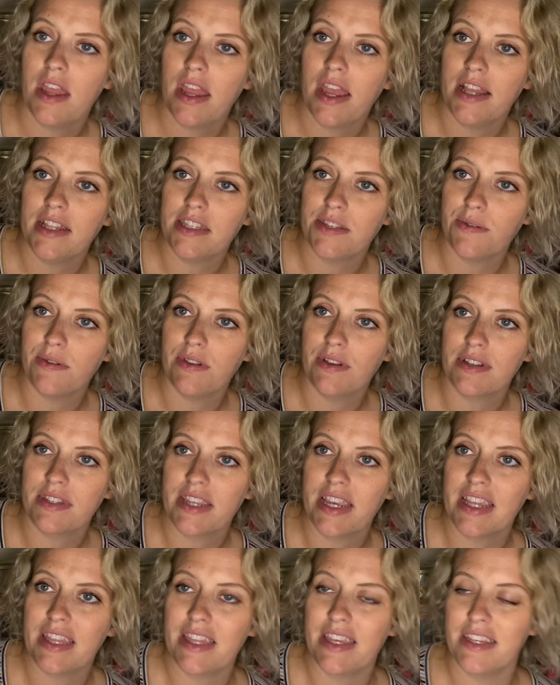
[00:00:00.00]
And so it looks
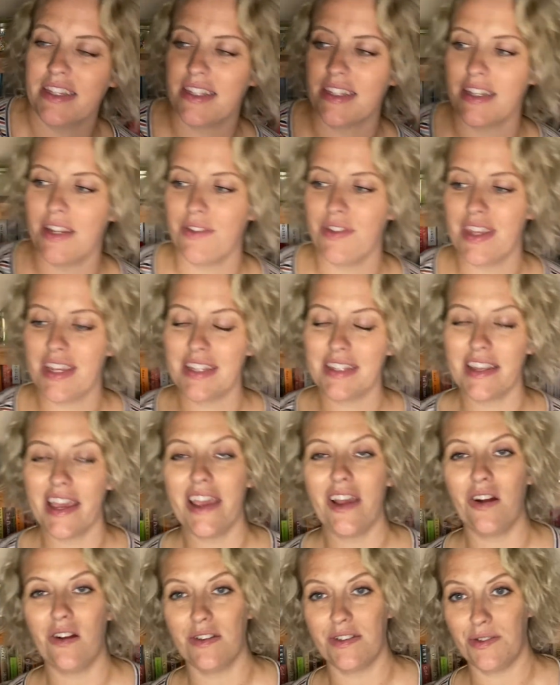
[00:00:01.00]
like this. Now this I
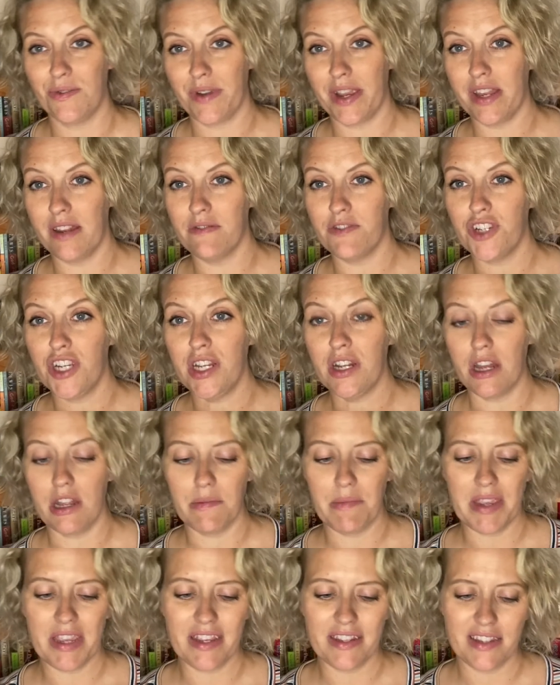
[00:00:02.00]
also kind of cheat on
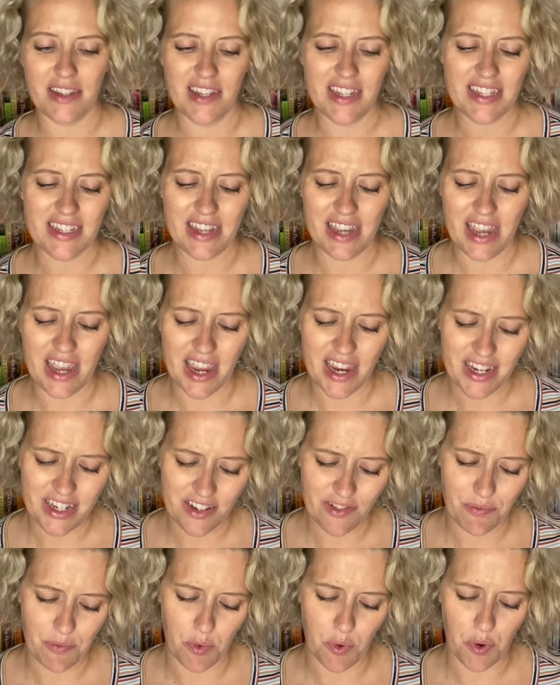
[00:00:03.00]
because it is kind
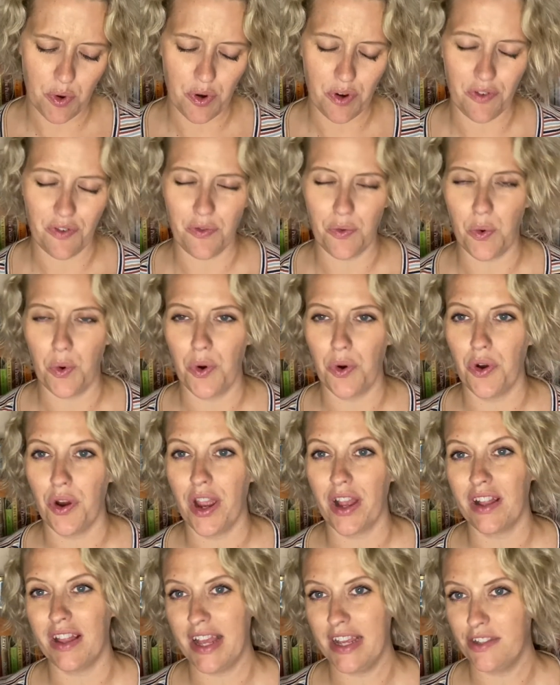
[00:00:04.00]
of more for a
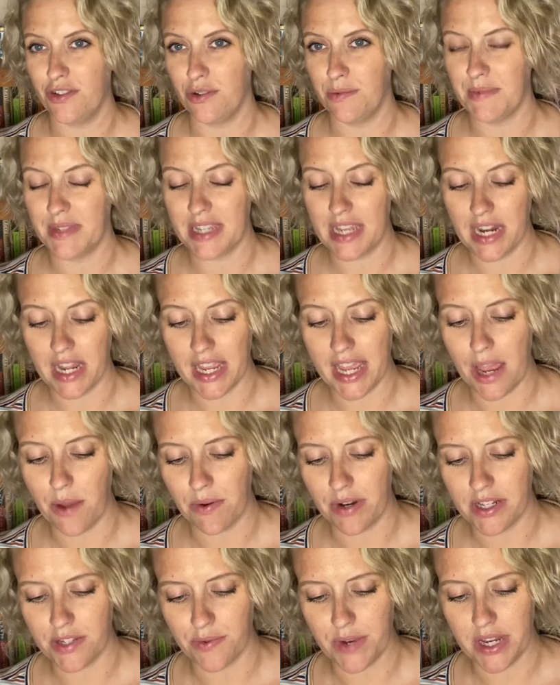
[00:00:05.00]
classroom setting, how it
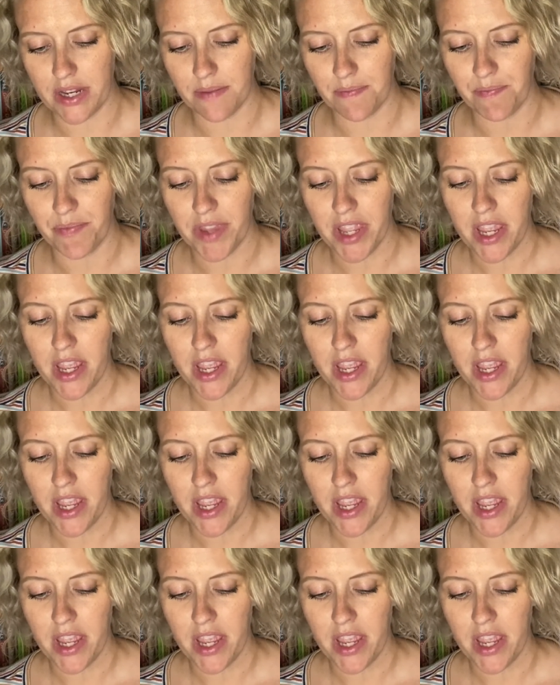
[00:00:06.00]
is written.